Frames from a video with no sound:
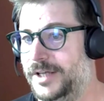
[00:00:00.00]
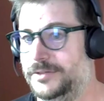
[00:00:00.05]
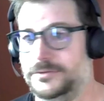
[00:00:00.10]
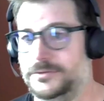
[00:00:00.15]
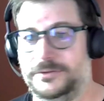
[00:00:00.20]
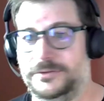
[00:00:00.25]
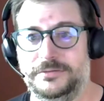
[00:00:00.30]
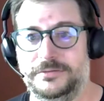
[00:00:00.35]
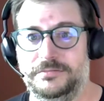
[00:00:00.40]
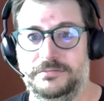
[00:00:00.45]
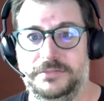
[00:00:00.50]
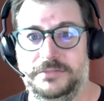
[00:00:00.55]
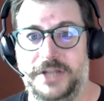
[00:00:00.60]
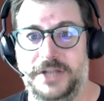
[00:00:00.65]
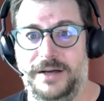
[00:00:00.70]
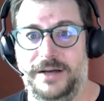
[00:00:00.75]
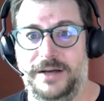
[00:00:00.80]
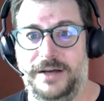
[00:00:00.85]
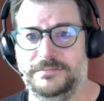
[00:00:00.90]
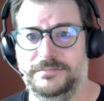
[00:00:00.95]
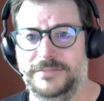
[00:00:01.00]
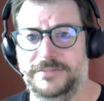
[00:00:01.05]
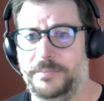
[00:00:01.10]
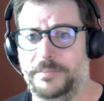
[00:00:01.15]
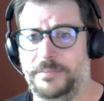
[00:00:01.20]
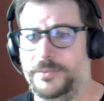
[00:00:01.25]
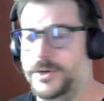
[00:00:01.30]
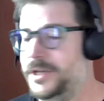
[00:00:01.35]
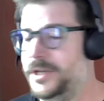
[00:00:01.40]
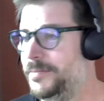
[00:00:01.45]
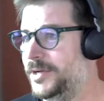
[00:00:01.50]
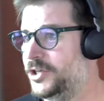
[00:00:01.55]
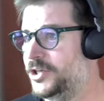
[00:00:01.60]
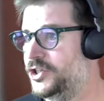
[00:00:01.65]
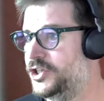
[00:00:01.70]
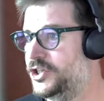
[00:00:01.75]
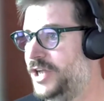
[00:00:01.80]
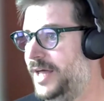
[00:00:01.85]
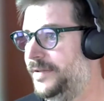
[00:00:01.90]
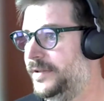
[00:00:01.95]
And yeah, I'm pretty
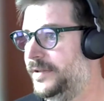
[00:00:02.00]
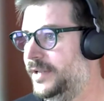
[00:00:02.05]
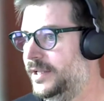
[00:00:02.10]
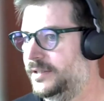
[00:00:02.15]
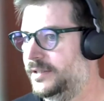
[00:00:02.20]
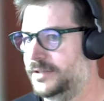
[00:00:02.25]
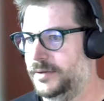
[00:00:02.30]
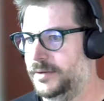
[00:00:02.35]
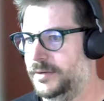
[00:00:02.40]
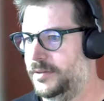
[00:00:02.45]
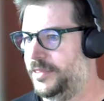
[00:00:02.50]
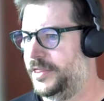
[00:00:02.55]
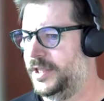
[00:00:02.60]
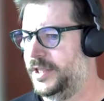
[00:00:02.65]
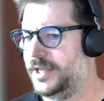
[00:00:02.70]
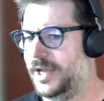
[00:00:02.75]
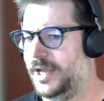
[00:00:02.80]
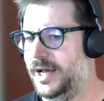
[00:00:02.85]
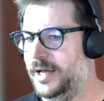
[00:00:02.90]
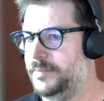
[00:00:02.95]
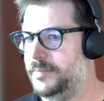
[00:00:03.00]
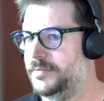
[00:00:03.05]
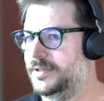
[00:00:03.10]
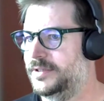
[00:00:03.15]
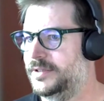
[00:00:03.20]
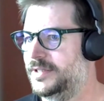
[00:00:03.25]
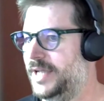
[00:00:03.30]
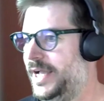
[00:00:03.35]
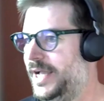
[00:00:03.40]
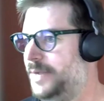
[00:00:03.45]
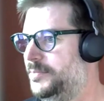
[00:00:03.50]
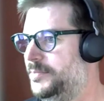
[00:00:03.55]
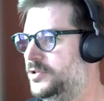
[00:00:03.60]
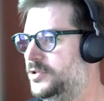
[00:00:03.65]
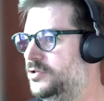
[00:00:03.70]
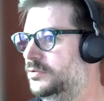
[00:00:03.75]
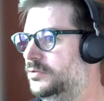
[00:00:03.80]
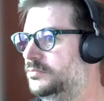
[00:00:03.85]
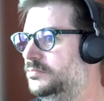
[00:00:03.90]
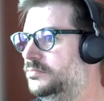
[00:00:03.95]
much done. And I think I'm in time
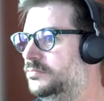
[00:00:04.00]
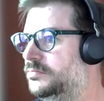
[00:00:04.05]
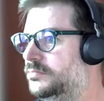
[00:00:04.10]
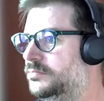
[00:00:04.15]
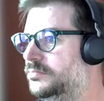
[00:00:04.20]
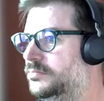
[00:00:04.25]
too.